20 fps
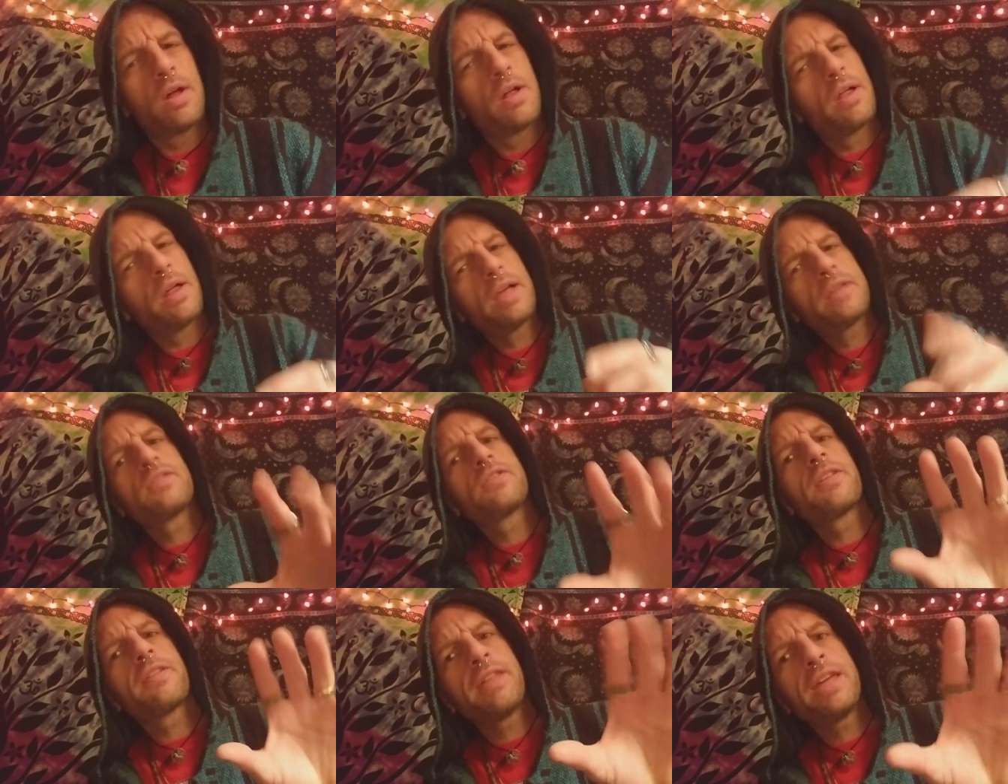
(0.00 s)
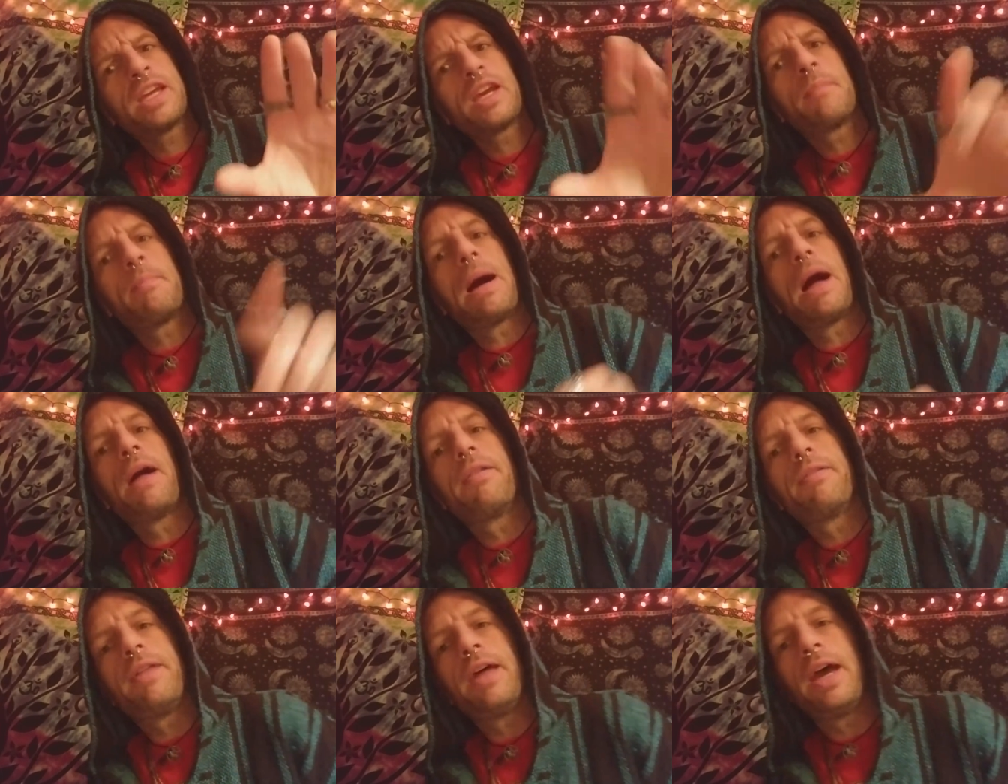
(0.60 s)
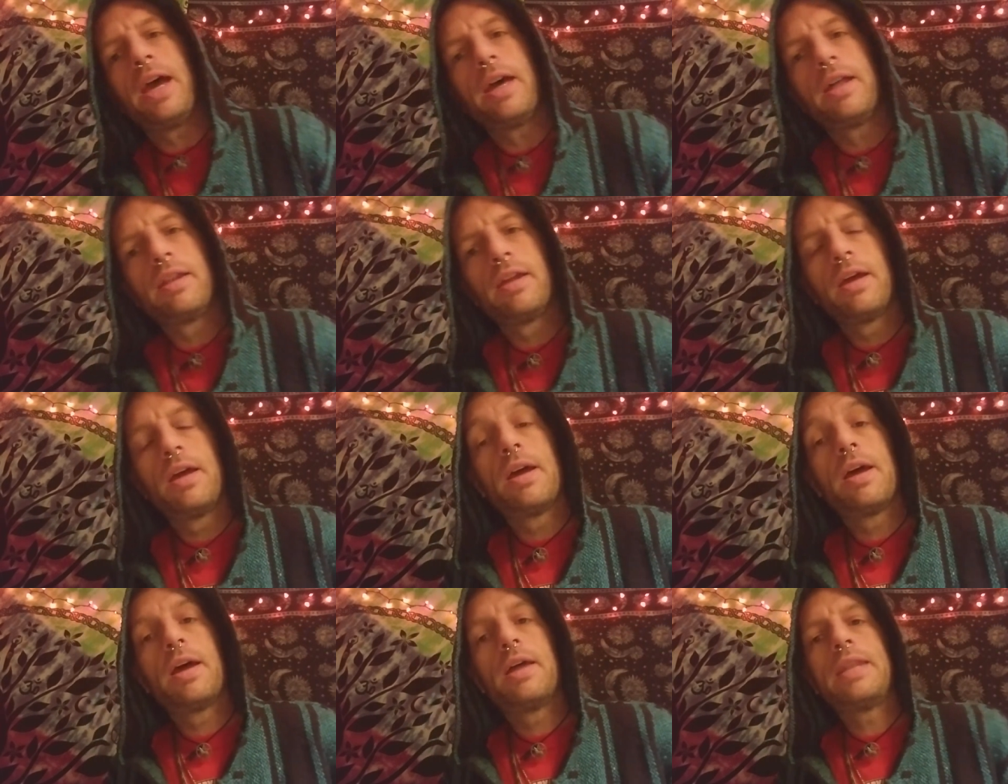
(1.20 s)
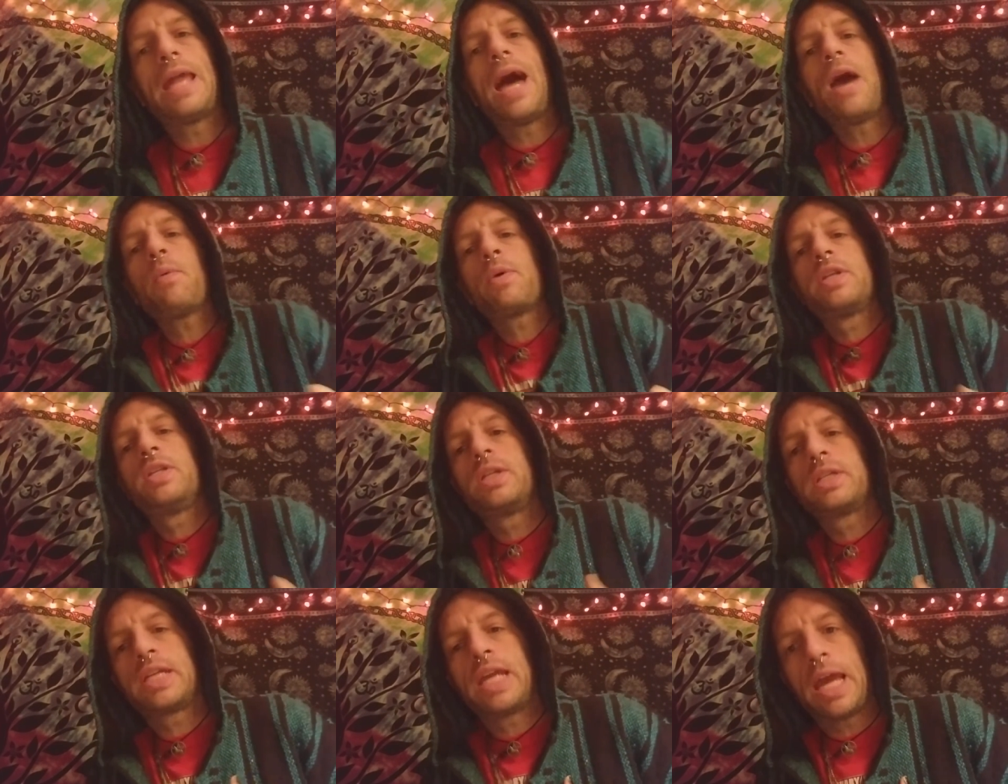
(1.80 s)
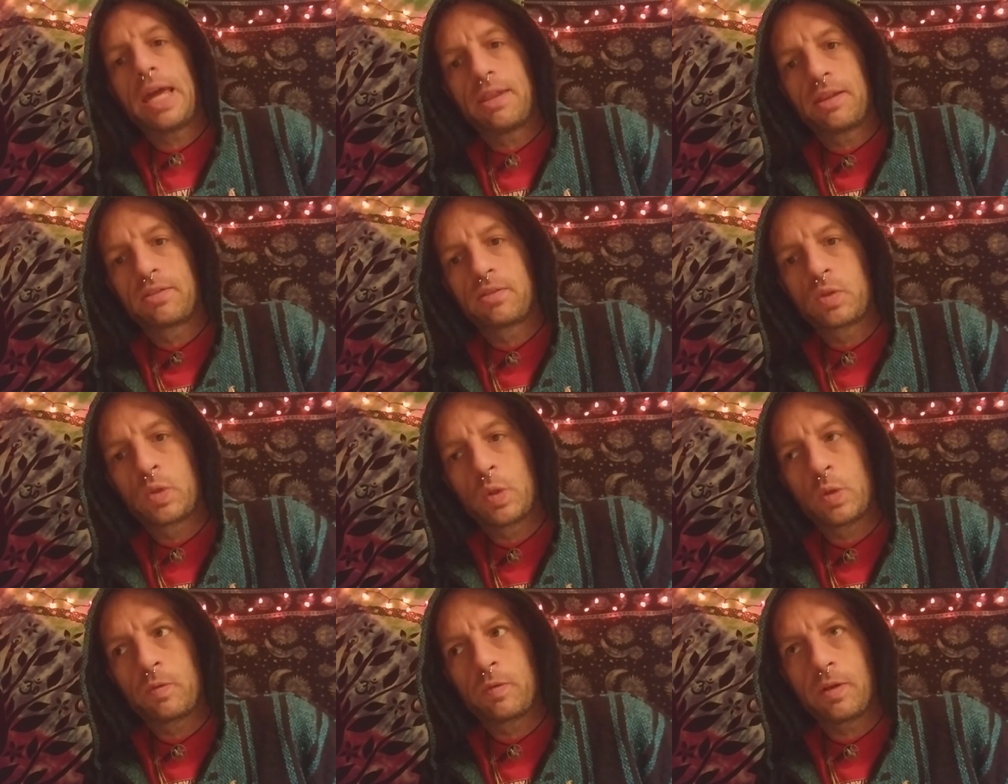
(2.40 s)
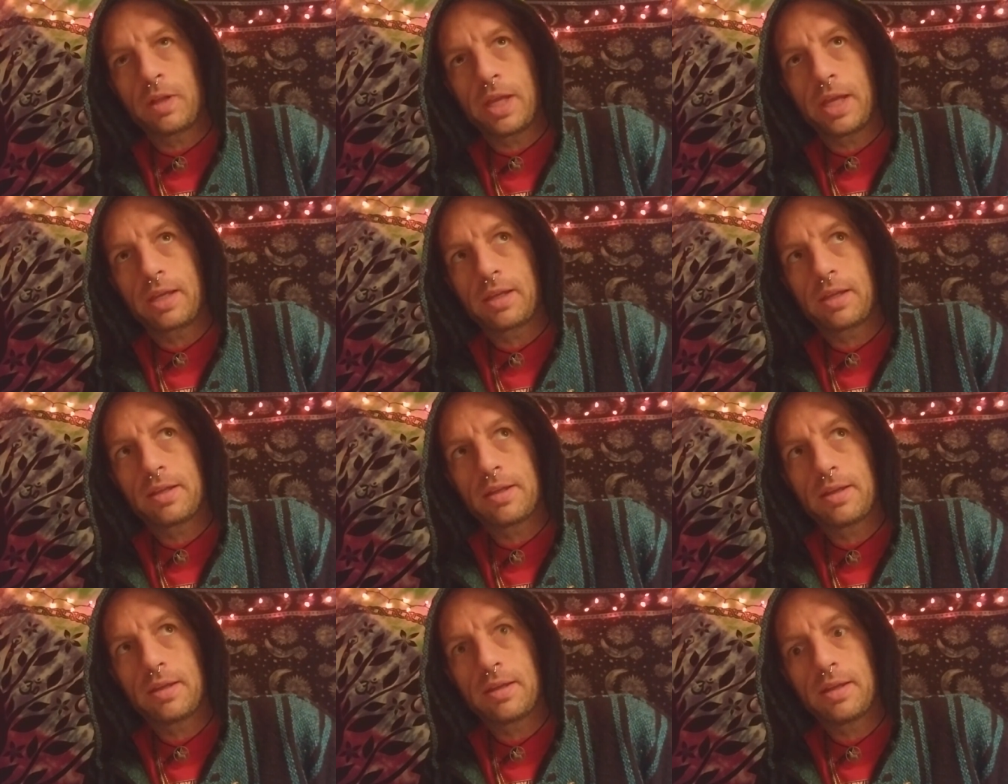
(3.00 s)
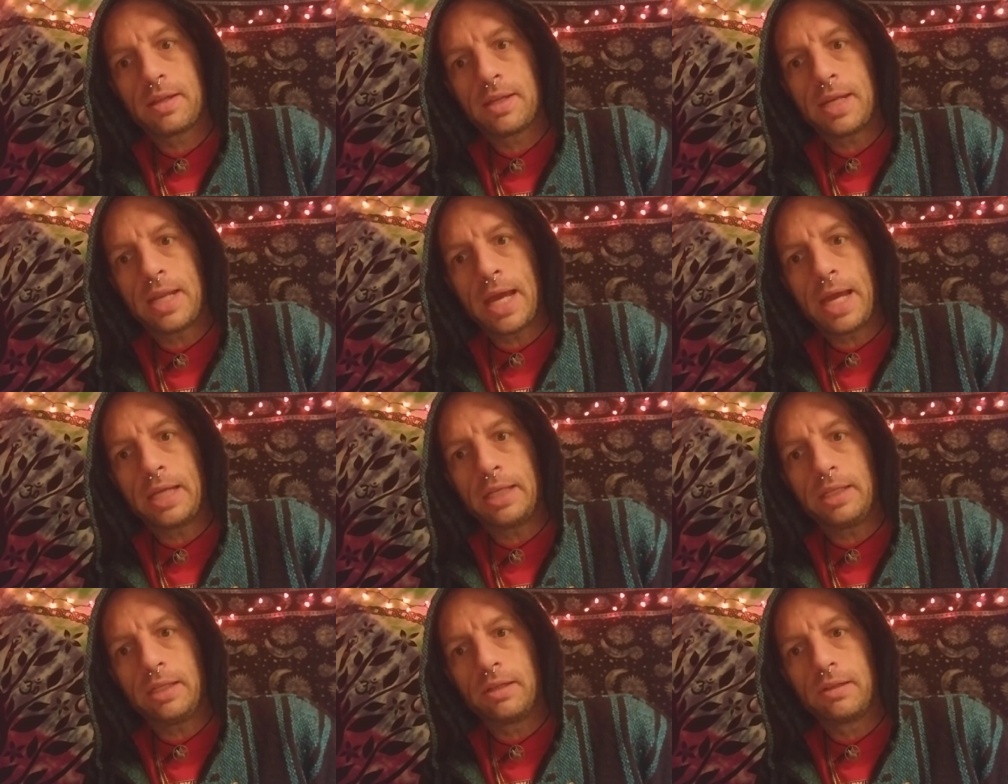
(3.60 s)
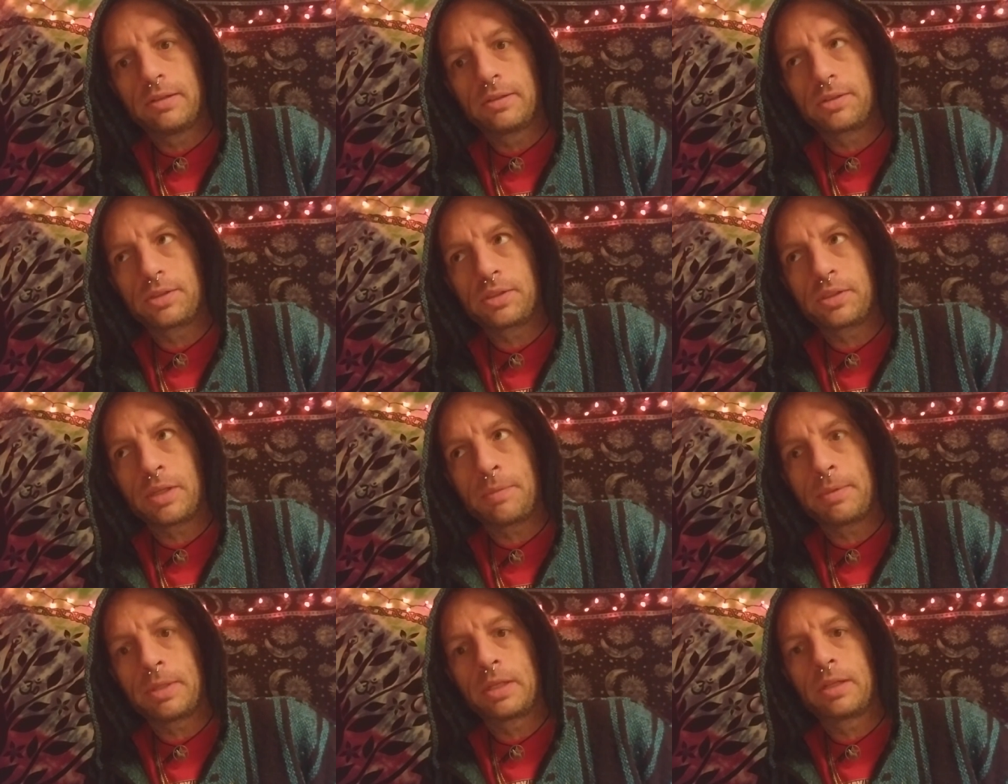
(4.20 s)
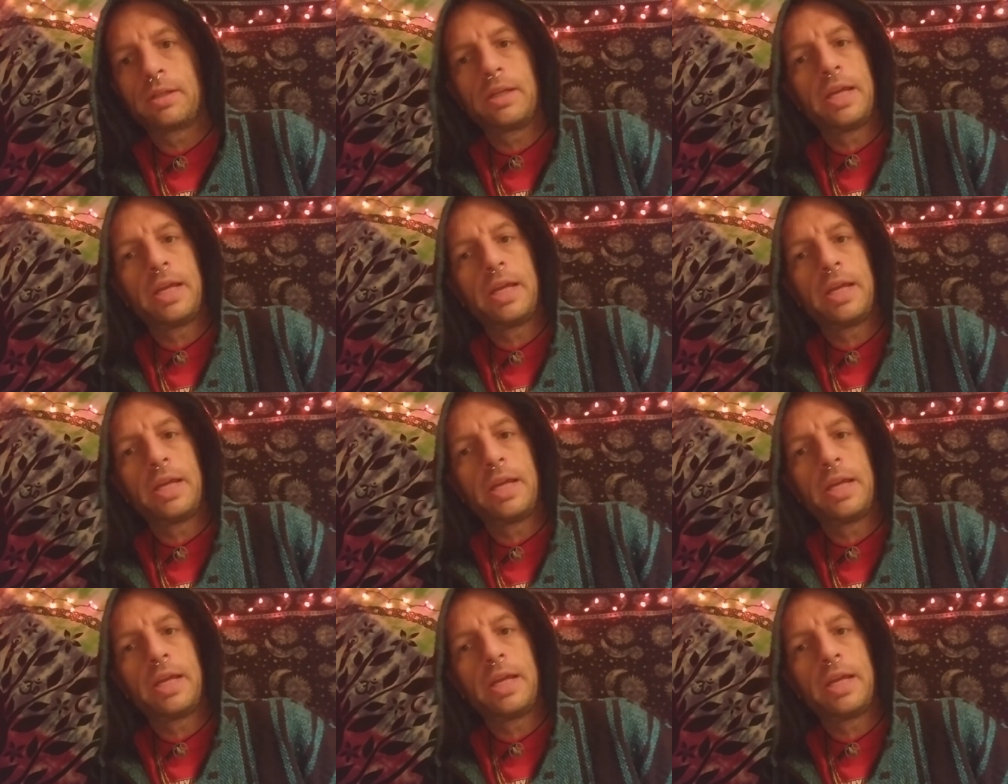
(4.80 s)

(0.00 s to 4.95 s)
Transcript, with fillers: Let's think about that. Now, I went to Catholic school for like 9 years or something.